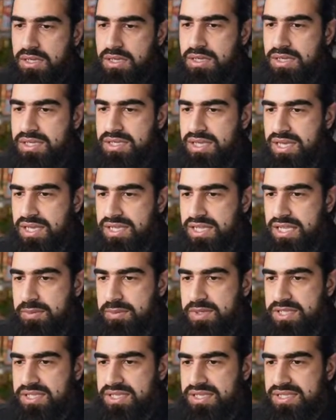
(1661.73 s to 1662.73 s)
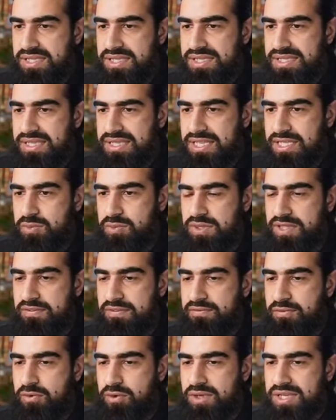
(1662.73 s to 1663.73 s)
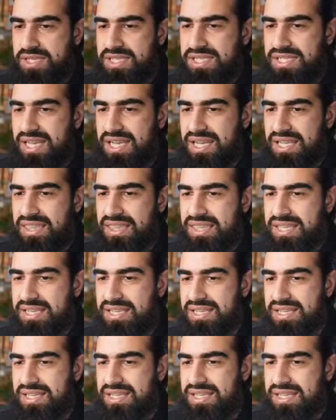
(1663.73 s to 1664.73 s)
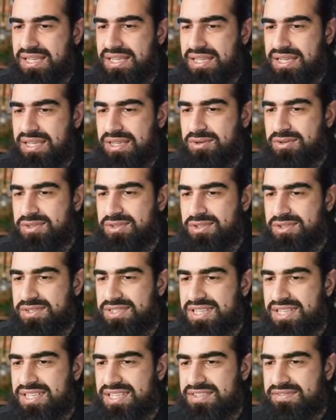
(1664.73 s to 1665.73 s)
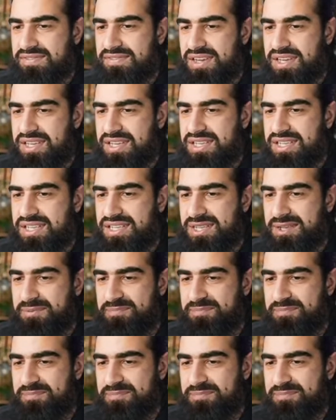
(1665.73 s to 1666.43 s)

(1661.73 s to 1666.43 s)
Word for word: Yeah, the image isn't synced with the voice. I think uh, audio sync is fine.